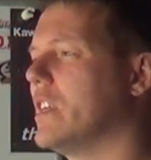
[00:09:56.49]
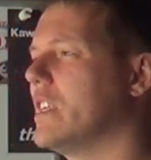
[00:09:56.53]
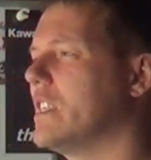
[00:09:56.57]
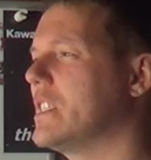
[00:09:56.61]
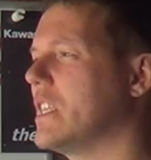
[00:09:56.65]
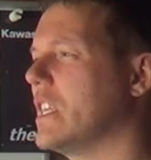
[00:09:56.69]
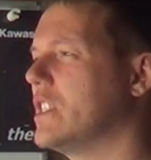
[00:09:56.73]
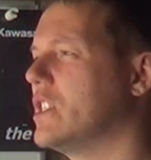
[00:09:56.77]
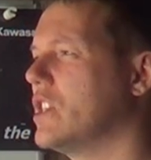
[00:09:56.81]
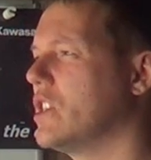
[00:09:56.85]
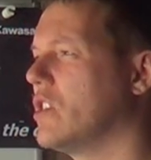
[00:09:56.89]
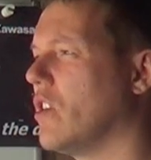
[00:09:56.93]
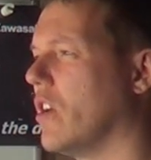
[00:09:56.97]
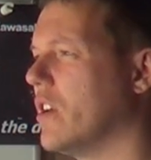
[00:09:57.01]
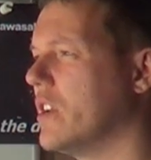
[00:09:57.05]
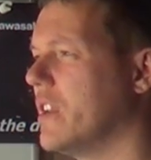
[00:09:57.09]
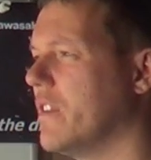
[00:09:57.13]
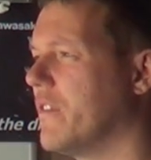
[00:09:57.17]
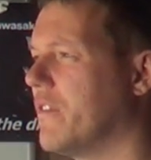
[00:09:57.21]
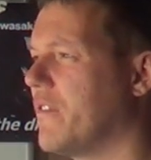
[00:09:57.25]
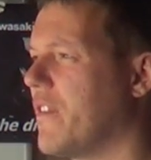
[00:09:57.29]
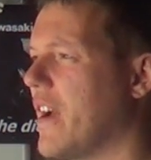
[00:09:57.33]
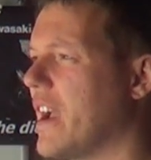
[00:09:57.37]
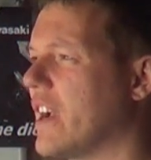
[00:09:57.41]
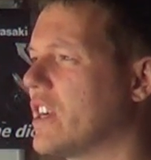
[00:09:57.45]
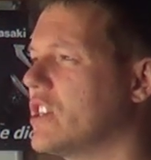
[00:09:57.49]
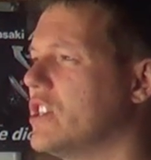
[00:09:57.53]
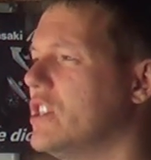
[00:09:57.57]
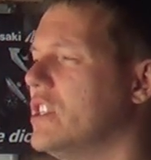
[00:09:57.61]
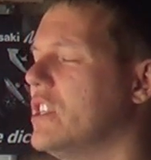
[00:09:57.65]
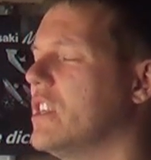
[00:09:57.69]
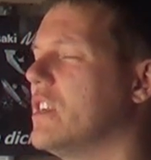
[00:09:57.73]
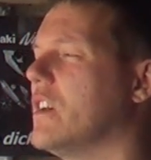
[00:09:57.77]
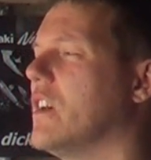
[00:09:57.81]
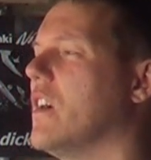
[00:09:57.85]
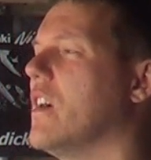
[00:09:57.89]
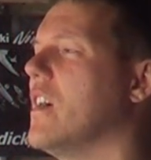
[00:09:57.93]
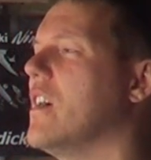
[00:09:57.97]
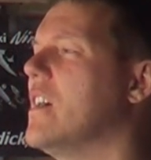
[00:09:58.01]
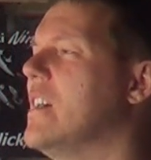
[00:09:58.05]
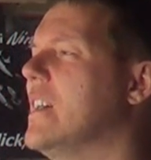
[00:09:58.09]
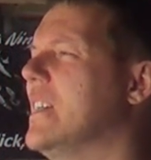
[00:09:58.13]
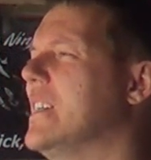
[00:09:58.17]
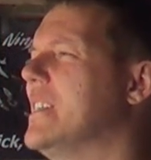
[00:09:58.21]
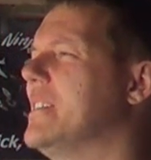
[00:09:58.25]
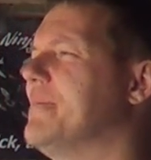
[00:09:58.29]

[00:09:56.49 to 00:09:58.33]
He says you've got an infection, you go,